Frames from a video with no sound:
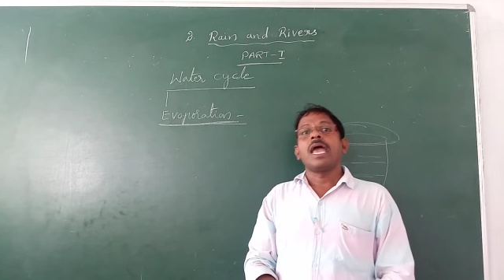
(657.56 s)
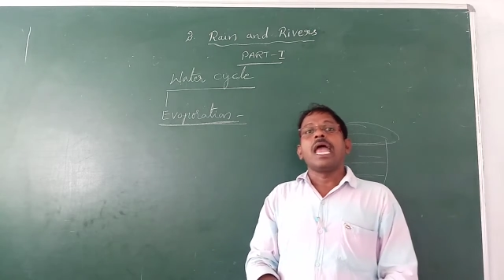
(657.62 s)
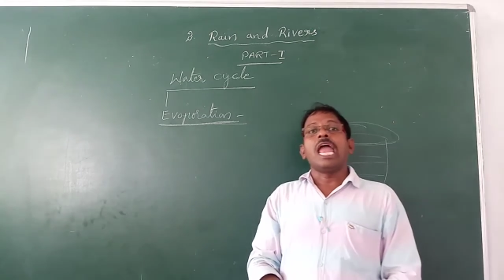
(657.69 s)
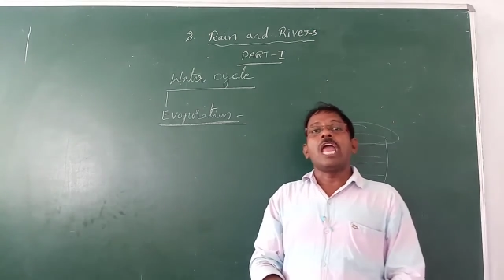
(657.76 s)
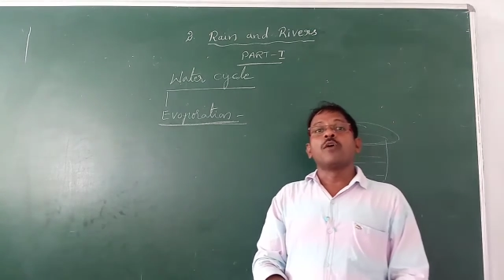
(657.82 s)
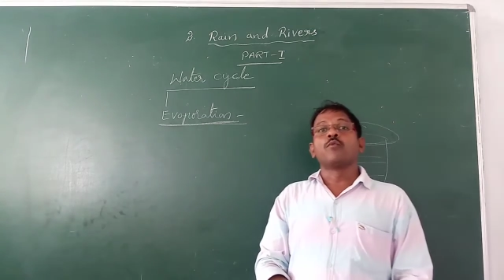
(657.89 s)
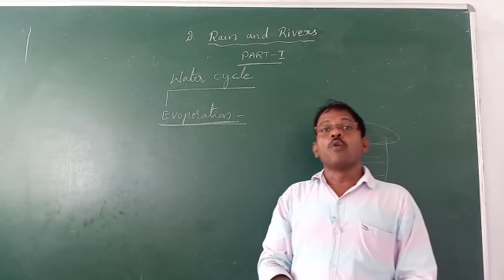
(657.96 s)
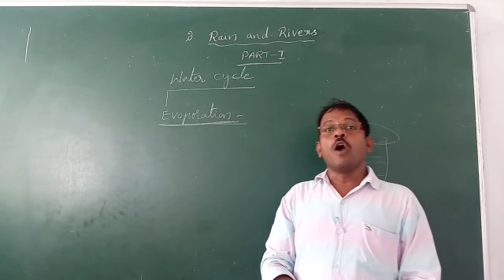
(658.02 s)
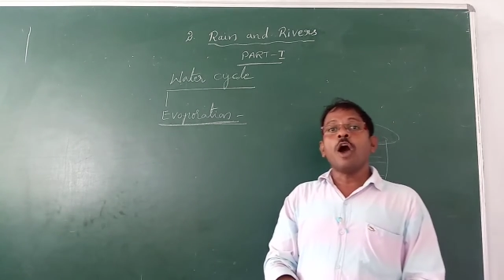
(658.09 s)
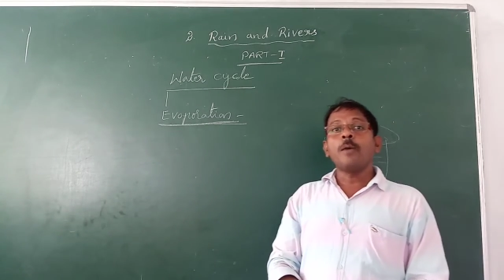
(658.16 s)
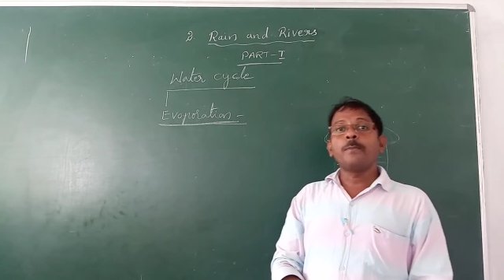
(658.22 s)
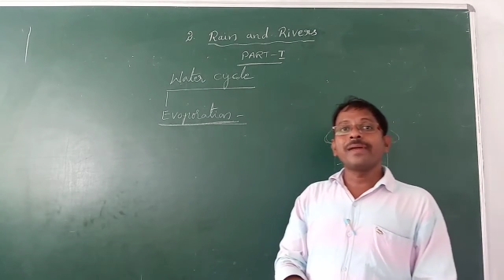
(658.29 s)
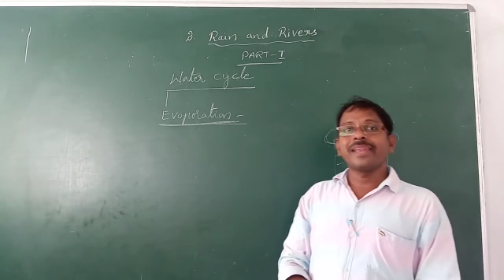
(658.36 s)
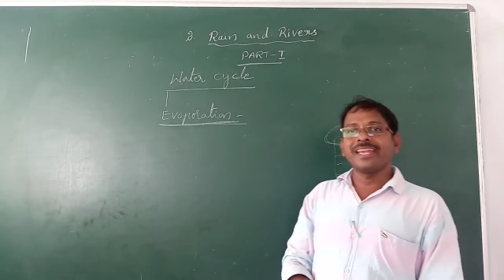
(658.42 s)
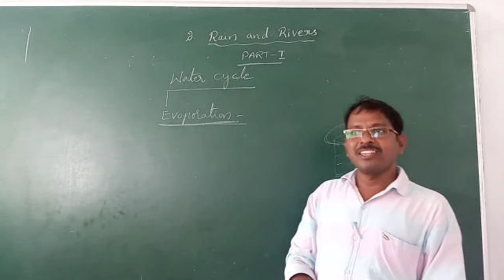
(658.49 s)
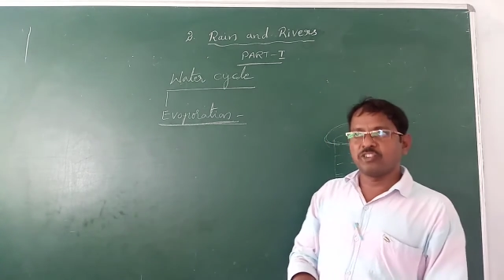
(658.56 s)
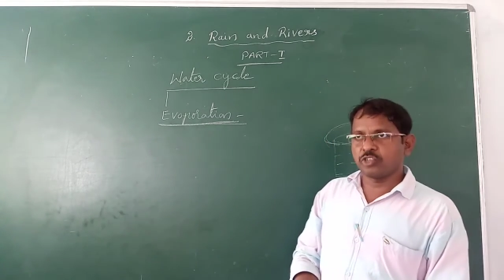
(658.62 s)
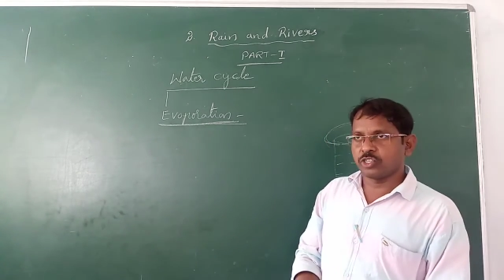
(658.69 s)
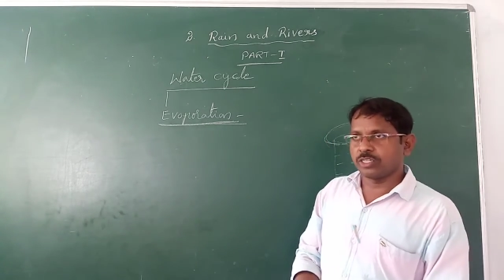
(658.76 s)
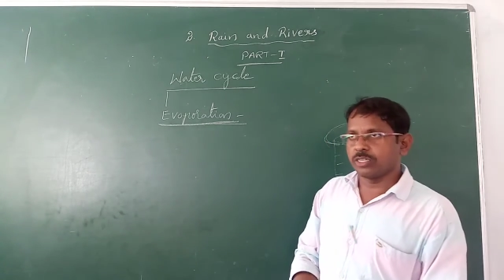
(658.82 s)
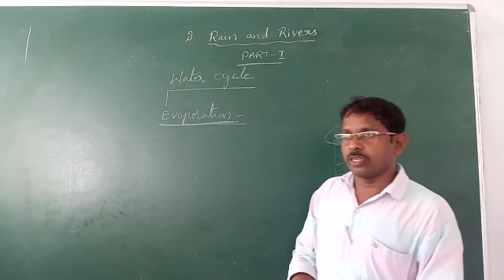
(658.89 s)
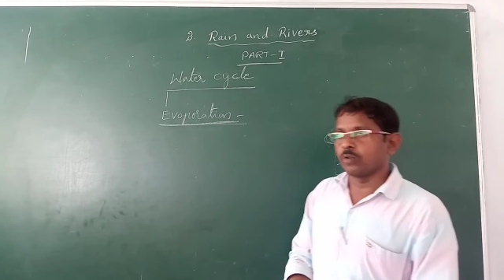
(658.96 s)

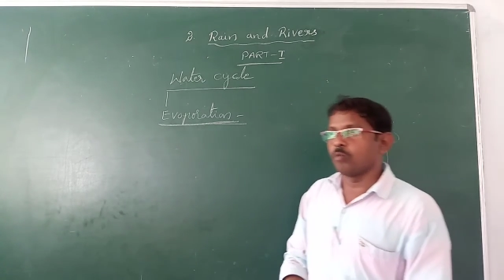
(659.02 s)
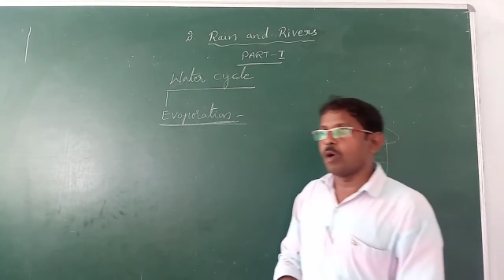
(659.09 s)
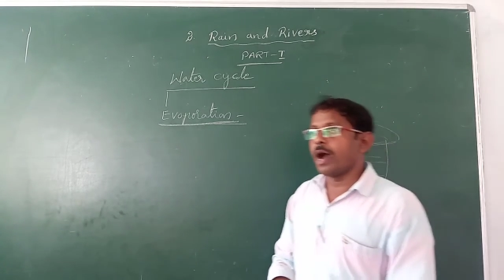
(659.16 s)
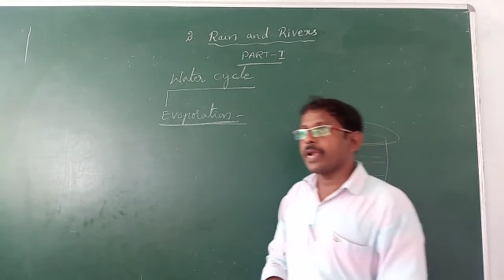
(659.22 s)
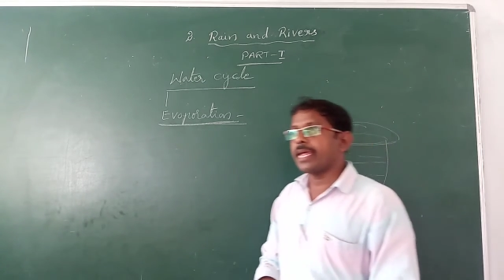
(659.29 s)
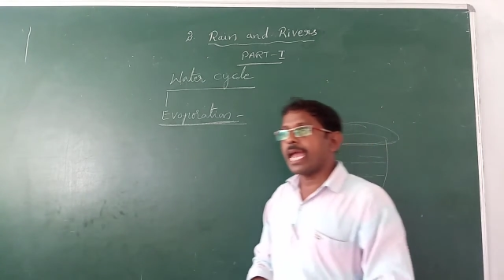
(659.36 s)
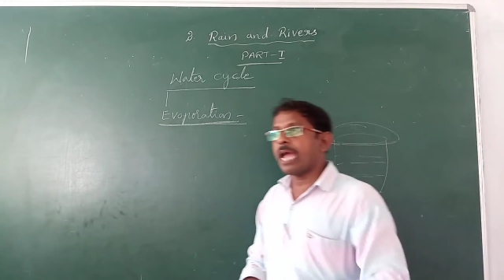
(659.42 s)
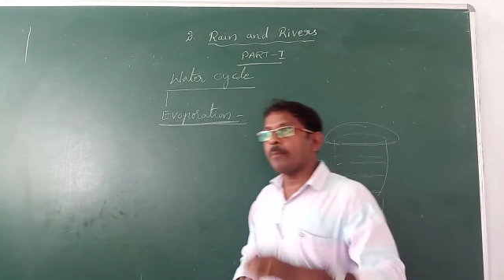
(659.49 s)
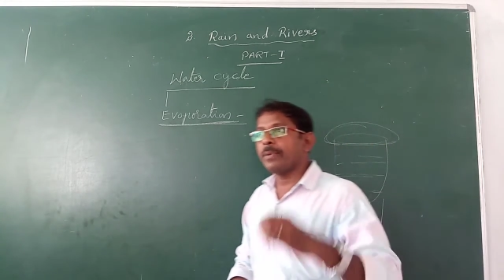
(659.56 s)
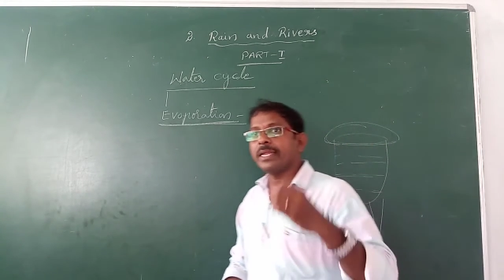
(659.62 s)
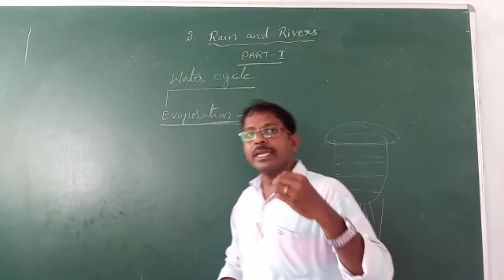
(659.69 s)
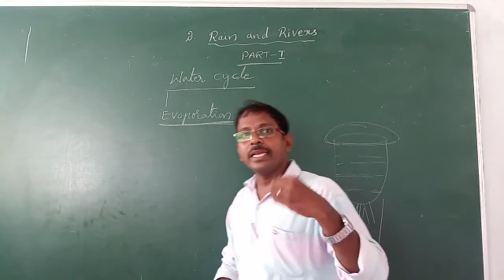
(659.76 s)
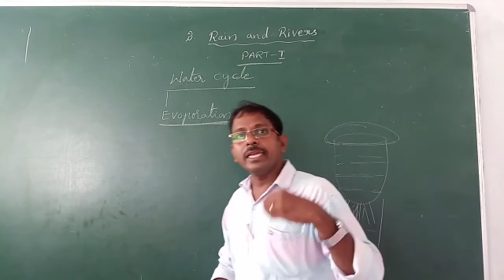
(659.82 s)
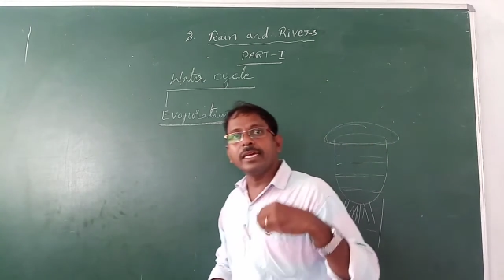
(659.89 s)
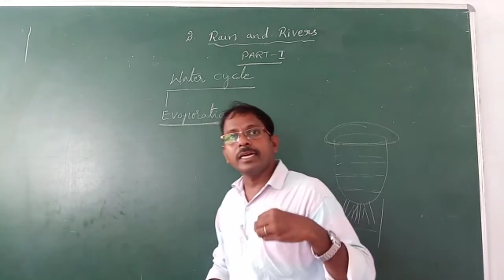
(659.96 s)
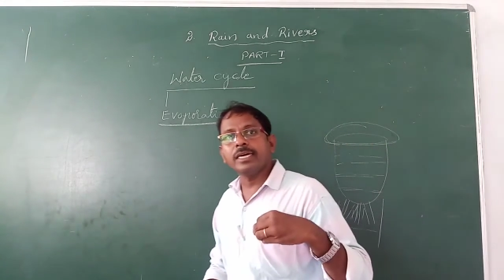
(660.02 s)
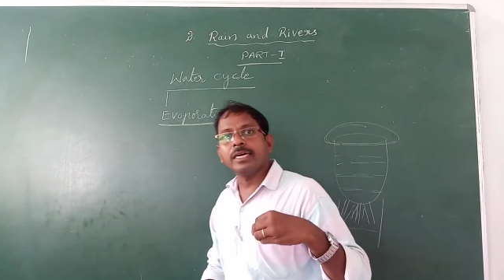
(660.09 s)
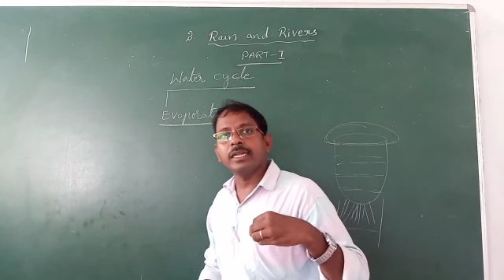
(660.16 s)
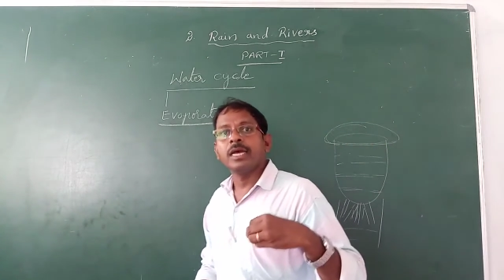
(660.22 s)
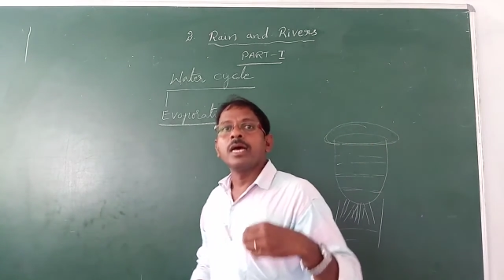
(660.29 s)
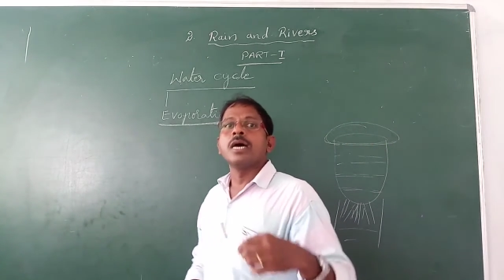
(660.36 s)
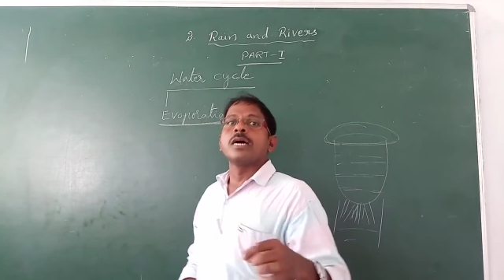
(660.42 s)
evaporation. What happening
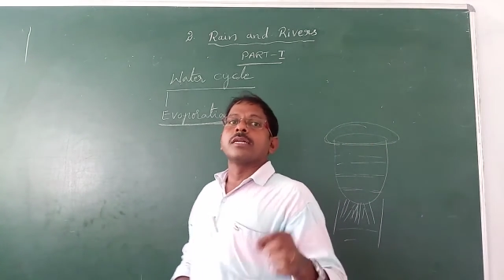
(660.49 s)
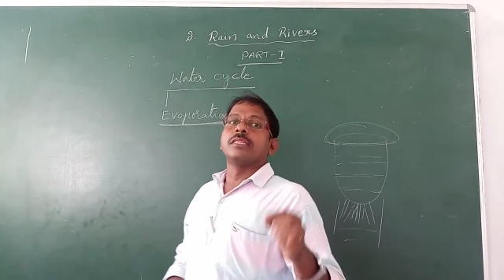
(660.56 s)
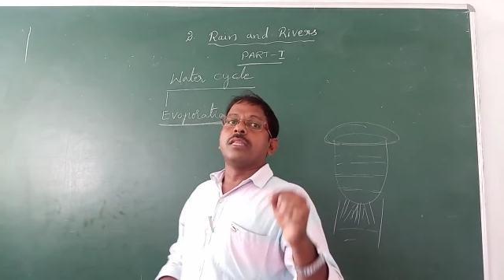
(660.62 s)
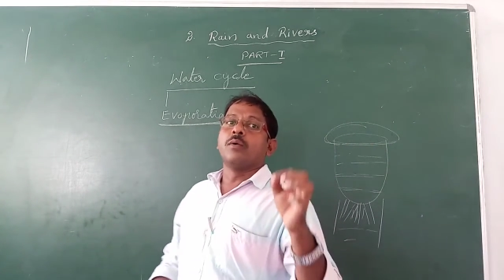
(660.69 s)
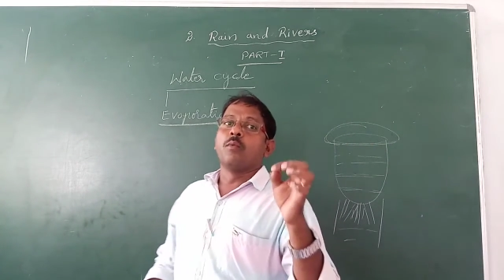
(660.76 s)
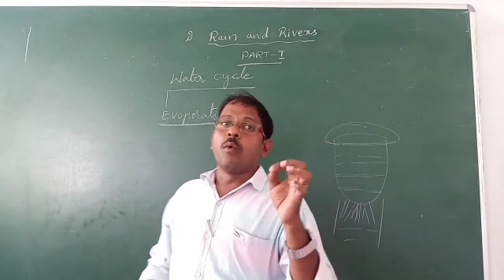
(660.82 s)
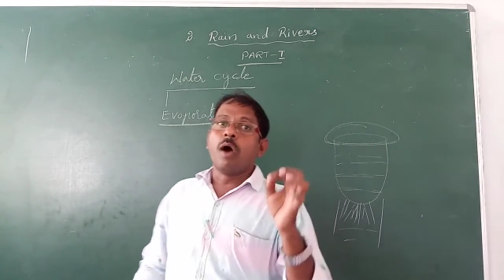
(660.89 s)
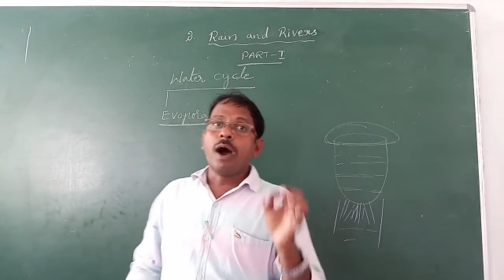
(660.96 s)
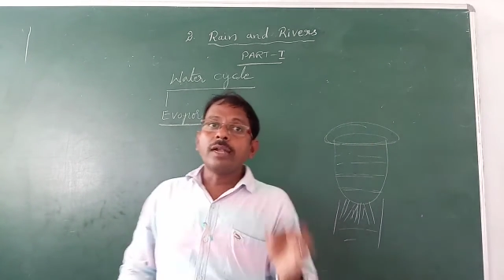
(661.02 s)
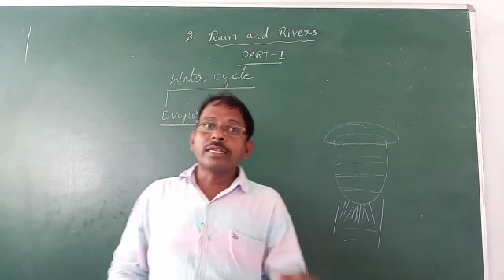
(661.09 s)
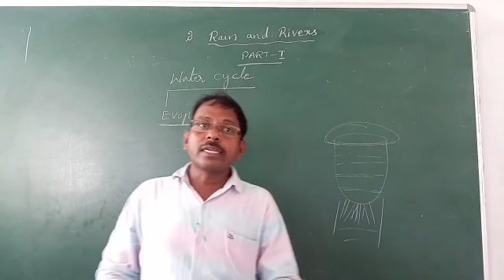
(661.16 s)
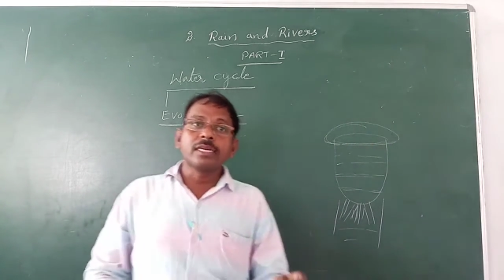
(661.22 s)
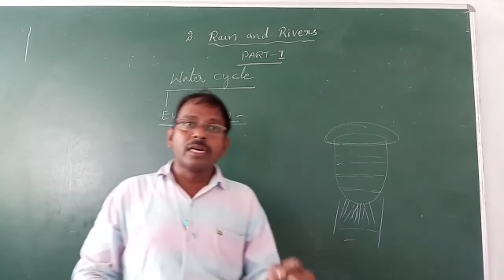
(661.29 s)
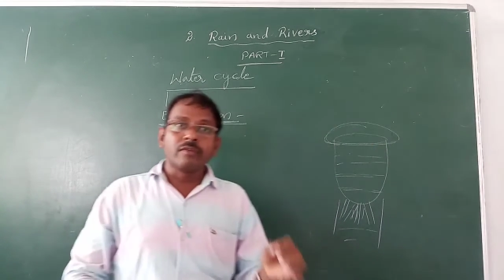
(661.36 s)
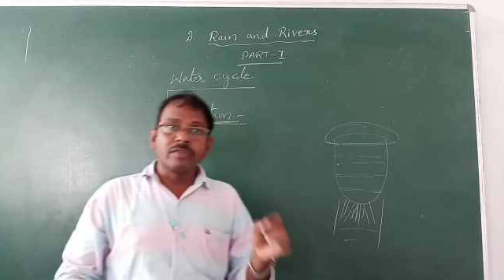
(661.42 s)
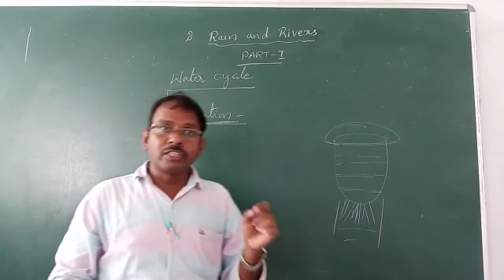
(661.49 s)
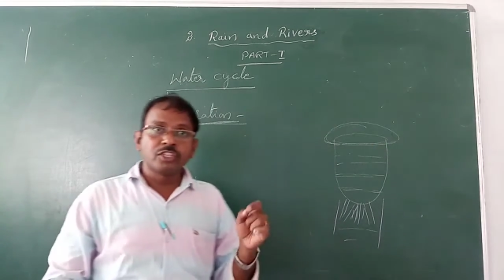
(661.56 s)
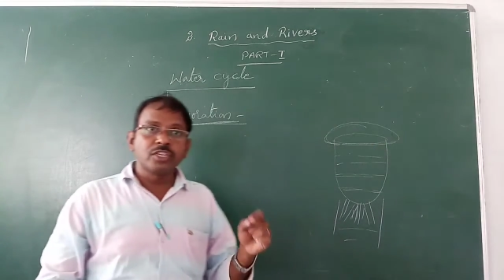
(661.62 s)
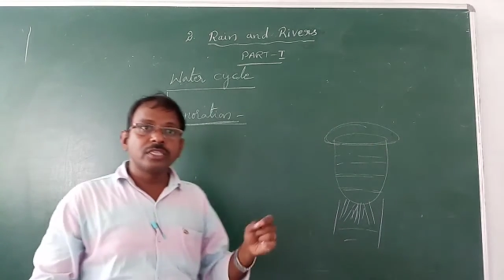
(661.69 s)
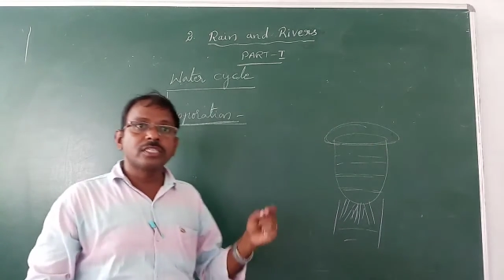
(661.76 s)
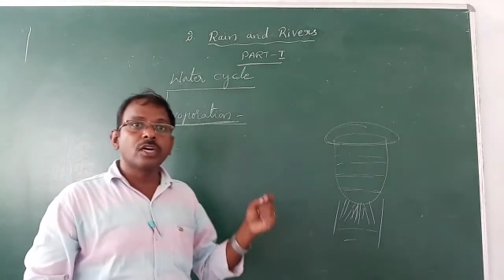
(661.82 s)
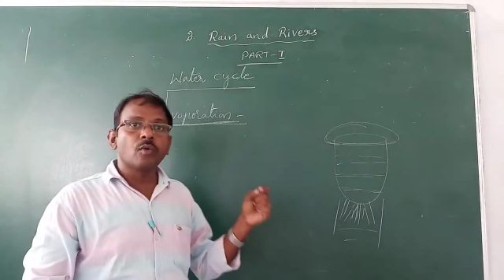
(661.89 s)
here? The water, which is the